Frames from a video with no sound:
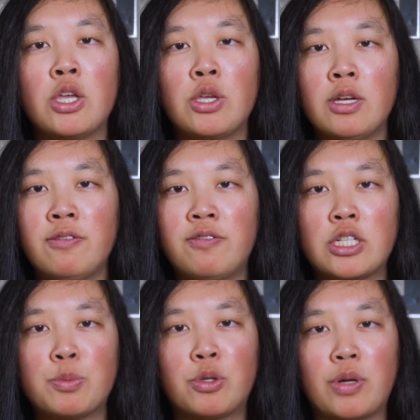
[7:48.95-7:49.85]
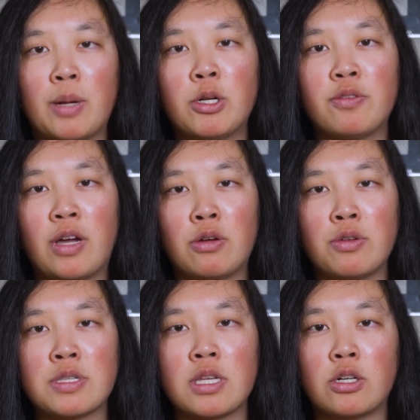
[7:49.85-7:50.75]
you can fetch parameter
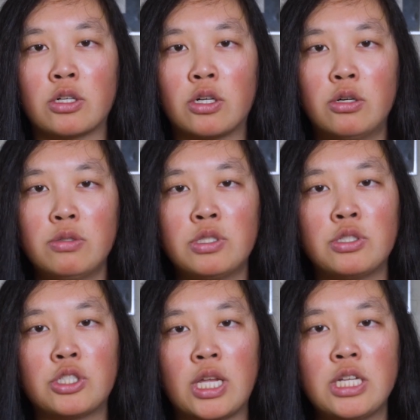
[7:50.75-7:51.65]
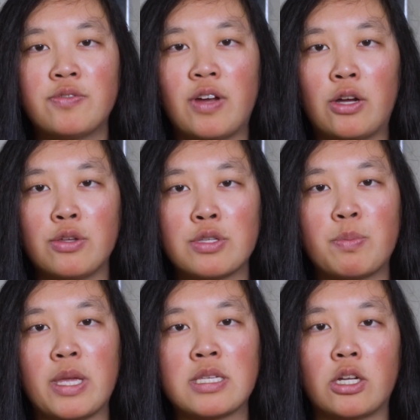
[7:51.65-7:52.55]
values in your code to change values
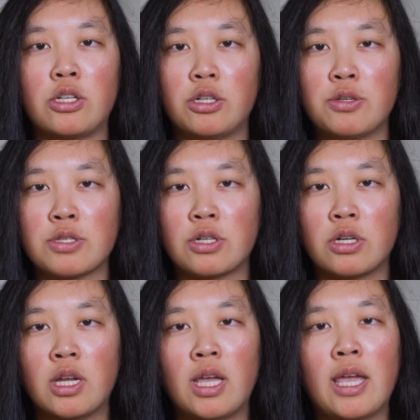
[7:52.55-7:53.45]
based on your user.